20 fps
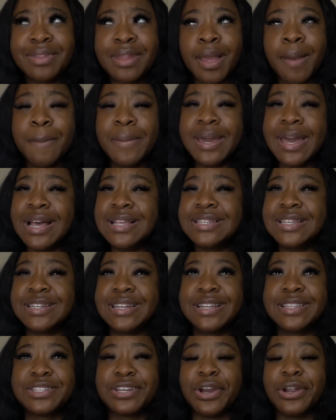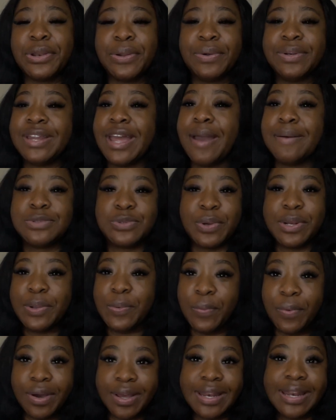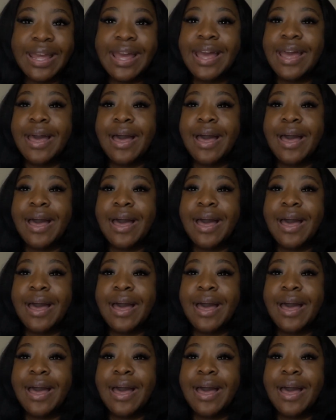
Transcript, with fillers: McKenzie didn't turn no damn twenty-one.